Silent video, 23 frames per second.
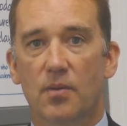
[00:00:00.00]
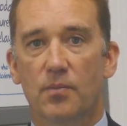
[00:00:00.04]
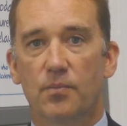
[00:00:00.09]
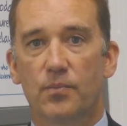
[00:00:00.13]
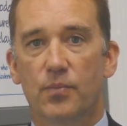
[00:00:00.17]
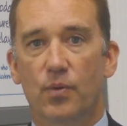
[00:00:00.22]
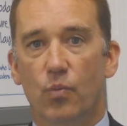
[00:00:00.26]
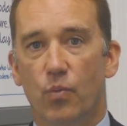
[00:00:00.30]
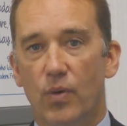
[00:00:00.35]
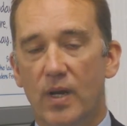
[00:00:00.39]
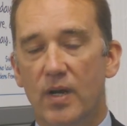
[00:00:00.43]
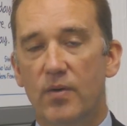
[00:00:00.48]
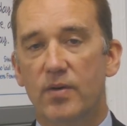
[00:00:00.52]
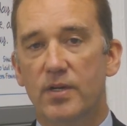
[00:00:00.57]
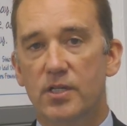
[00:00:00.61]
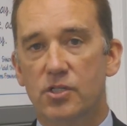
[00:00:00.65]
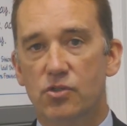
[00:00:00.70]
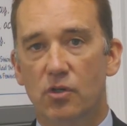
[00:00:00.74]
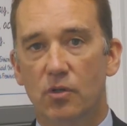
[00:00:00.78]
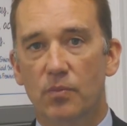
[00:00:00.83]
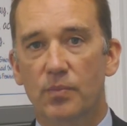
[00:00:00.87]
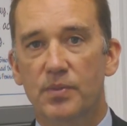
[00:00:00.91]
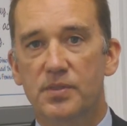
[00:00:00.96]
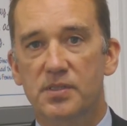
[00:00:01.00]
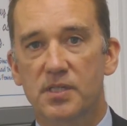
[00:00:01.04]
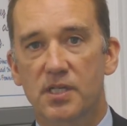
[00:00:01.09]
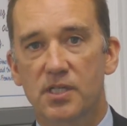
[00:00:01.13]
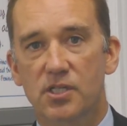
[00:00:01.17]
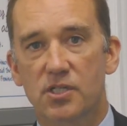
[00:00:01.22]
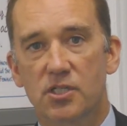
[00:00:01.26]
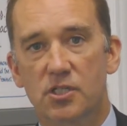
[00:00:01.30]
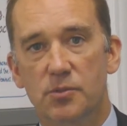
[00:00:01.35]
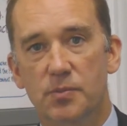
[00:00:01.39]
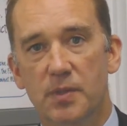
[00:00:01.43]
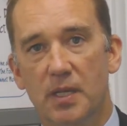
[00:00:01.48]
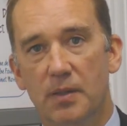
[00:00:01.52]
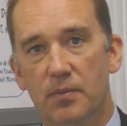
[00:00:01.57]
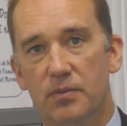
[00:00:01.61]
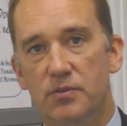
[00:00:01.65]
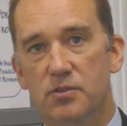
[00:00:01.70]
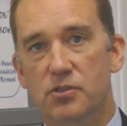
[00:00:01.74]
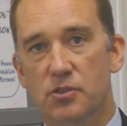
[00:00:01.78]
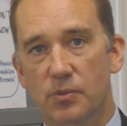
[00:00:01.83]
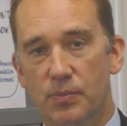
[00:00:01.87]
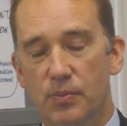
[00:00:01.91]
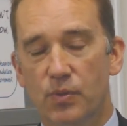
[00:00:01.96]
But we're in a strong position to be able to
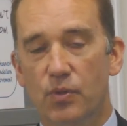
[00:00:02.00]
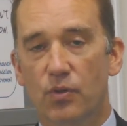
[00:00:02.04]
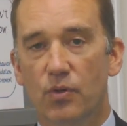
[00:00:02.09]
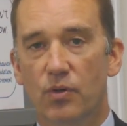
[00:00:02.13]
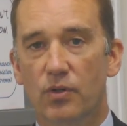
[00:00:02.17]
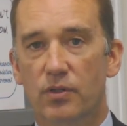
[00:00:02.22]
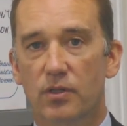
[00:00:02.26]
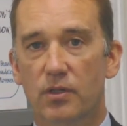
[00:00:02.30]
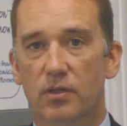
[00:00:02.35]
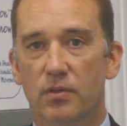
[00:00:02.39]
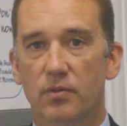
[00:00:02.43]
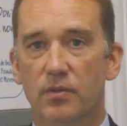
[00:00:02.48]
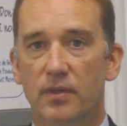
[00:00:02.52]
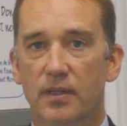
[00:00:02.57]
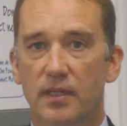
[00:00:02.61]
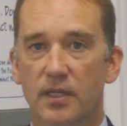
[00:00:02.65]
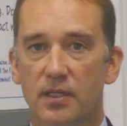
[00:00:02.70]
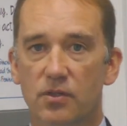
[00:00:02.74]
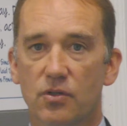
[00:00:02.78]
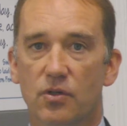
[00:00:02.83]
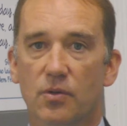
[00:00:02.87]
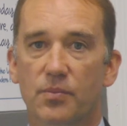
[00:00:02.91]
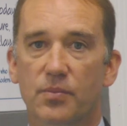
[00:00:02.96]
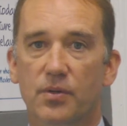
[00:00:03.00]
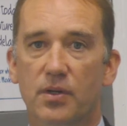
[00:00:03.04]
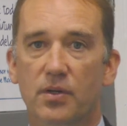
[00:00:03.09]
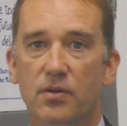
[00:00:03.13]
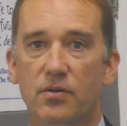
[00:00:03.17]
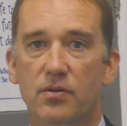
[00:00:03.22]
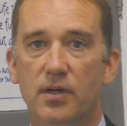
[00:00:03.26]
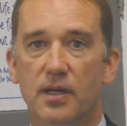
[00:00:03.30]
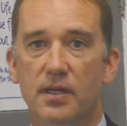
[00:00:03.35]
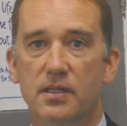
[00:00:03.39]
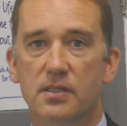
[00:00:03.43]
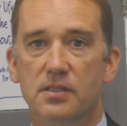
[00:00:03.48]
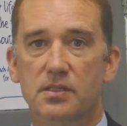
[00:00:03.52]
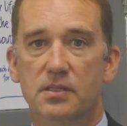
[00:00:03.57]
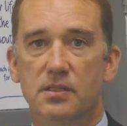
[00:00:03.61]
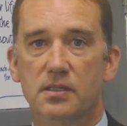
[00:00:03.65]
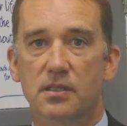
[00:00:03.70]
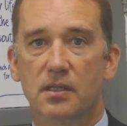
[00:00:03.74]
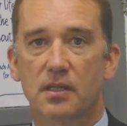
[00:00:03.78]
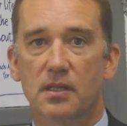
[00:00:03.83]
support you in your progress.